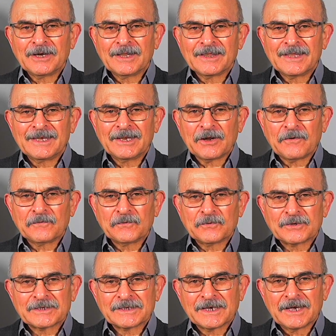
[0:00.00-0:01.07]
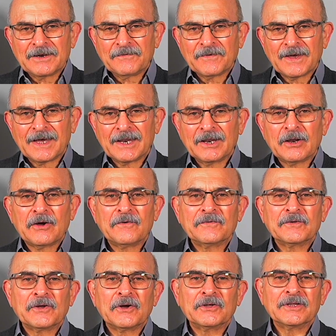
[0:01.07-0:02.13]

healthy, love yourself and love the